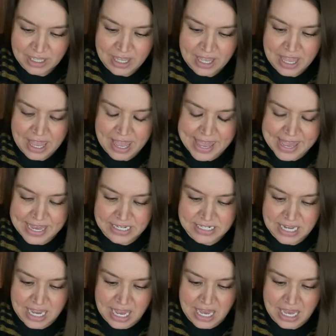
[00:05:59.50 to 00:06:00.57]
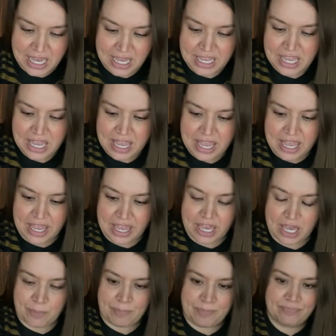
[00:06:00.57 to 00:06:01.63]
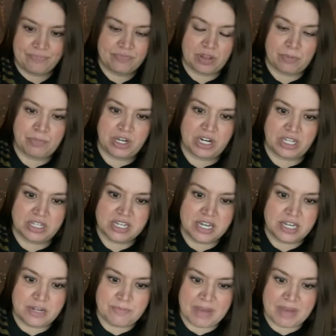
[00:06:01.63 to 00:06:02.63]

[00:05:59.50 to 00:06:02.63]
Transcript: and I am put a ton in my